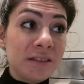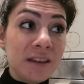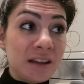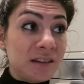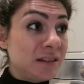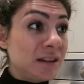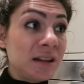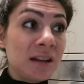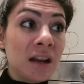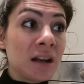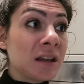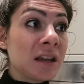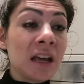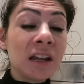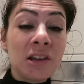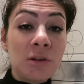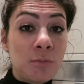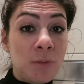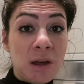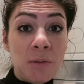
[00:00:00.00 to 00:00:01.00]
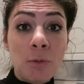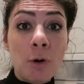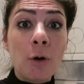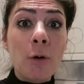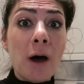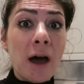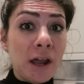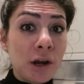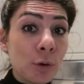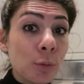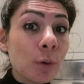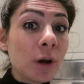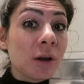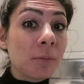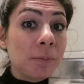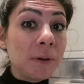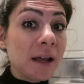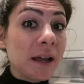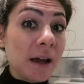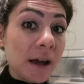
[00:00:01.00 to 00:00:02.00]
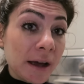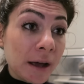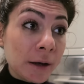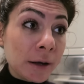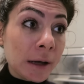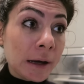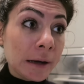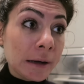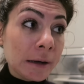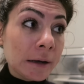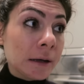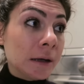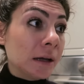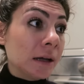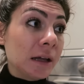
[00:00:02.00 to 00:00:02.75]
Disney didn't get the memo, I don't wanna play Anna.